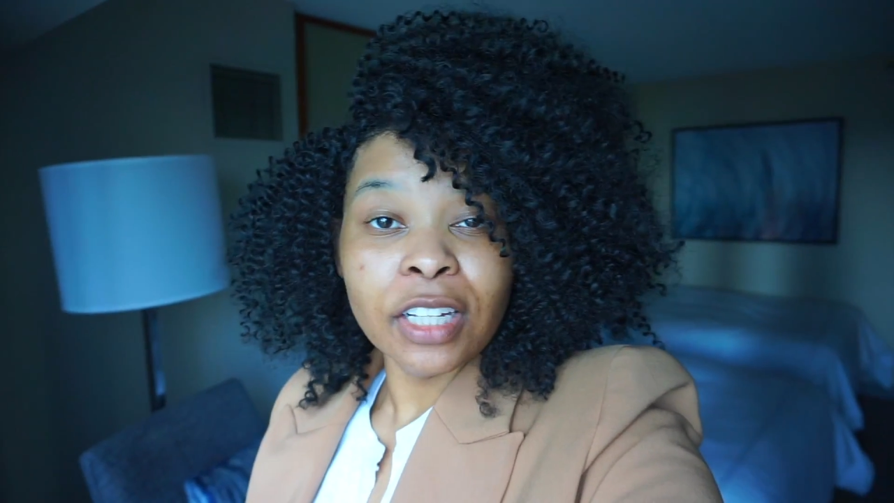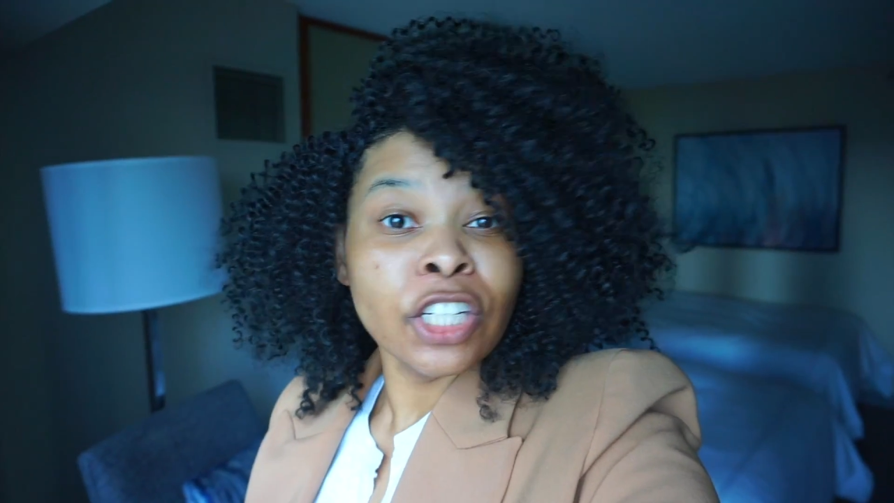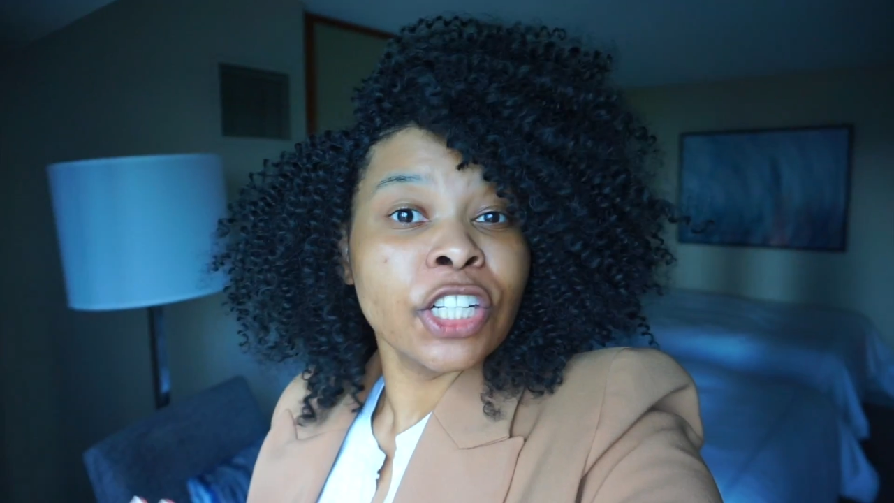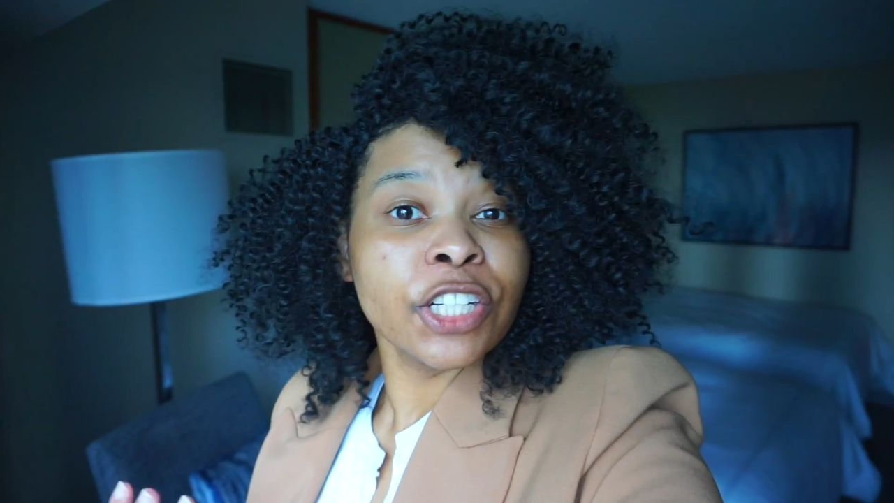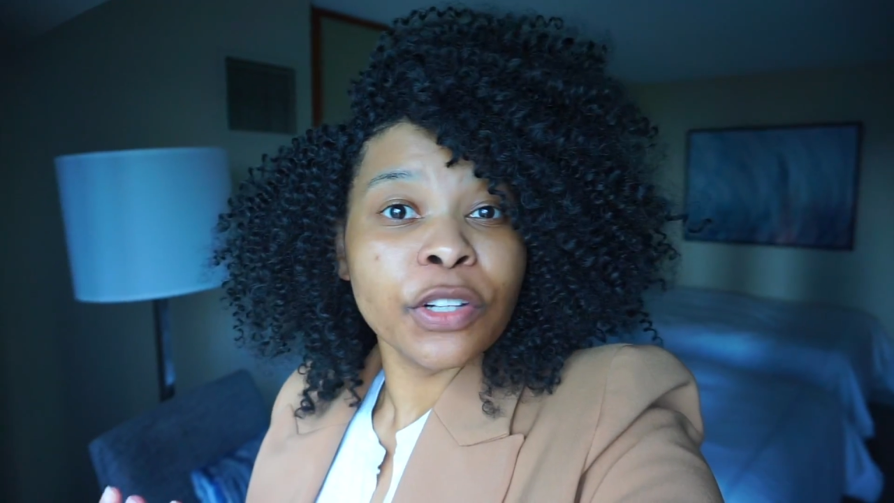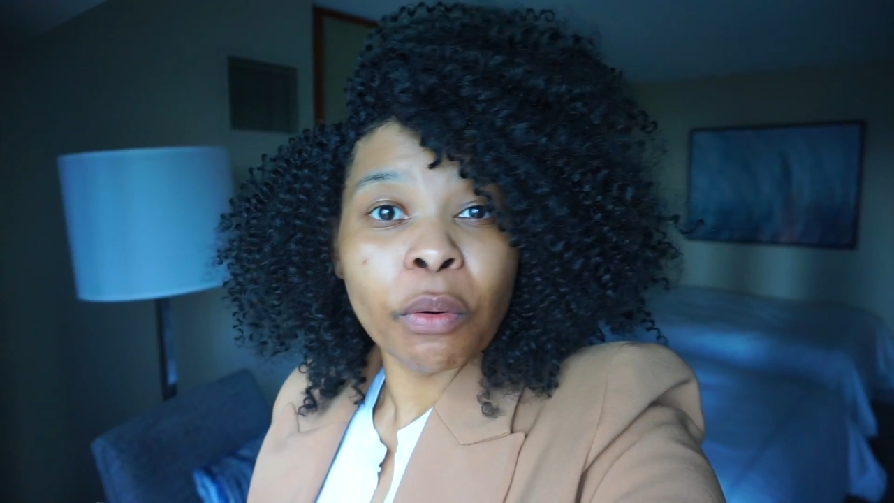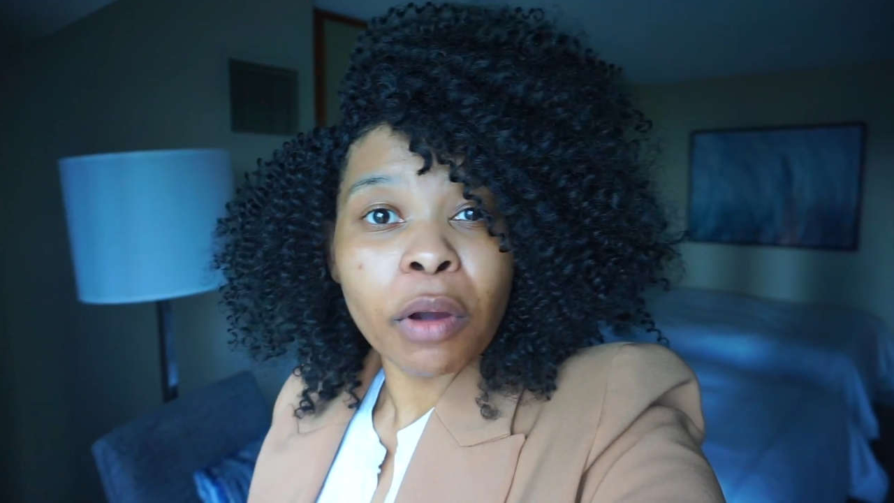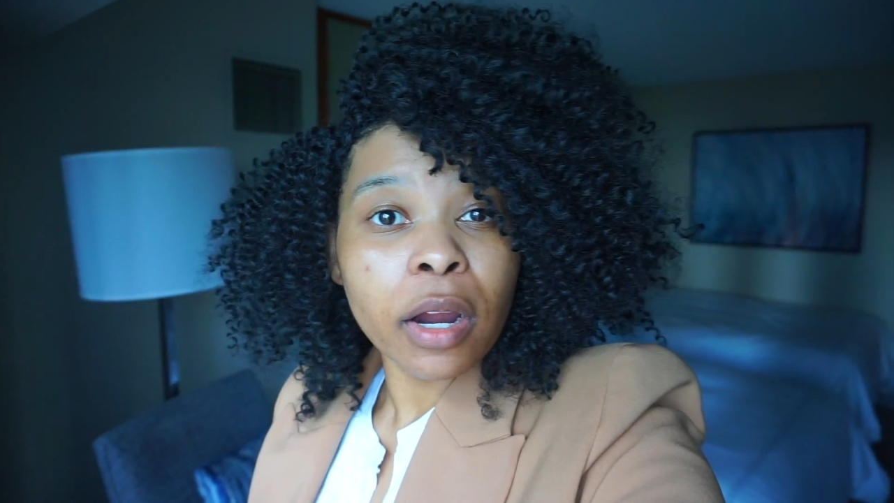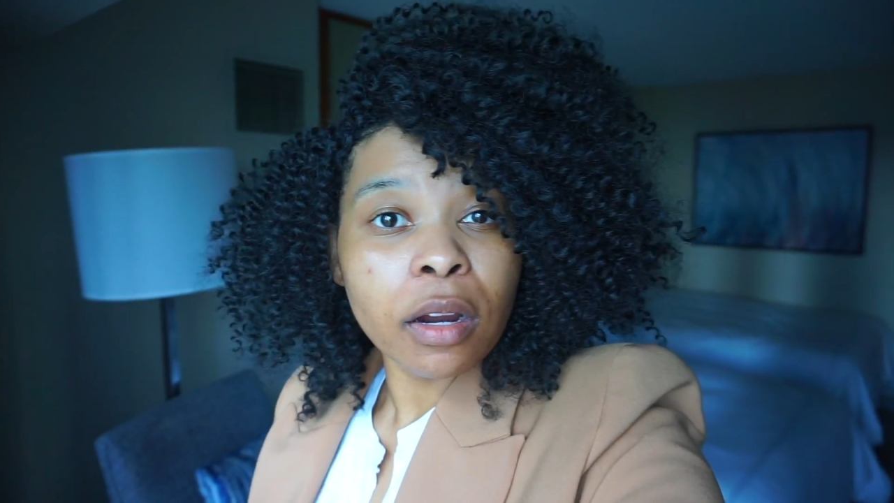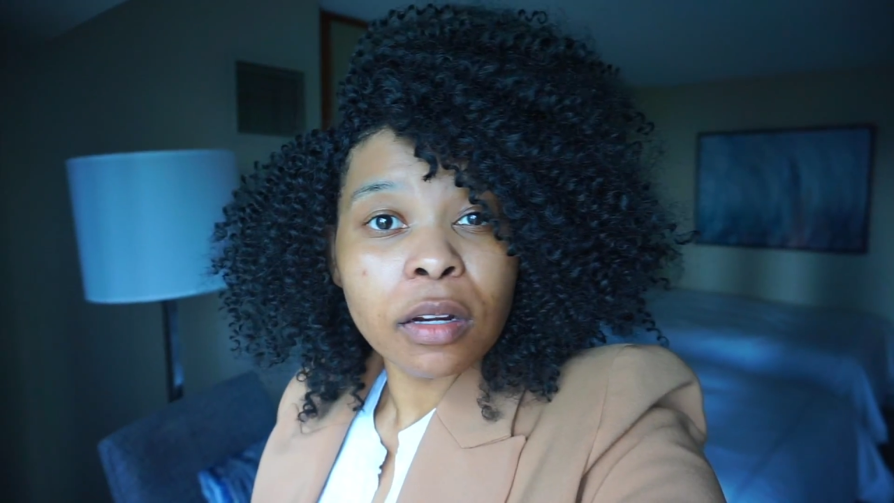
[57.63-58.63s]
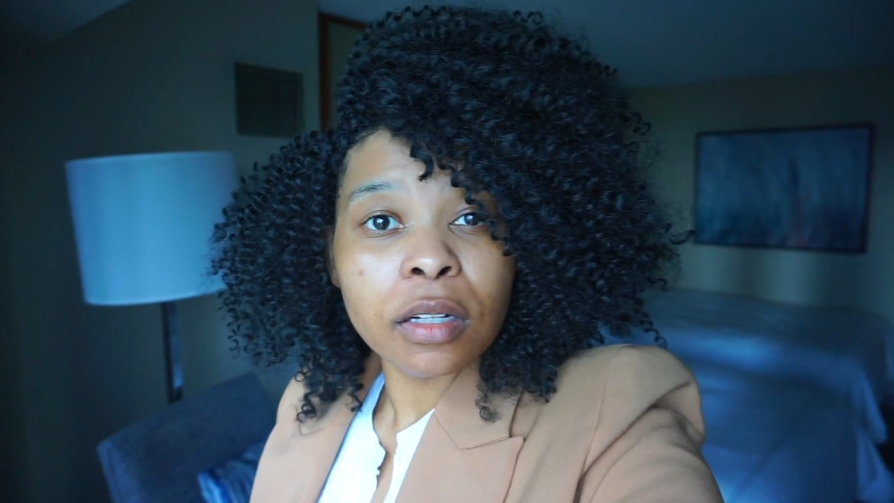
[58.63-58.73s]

Sure.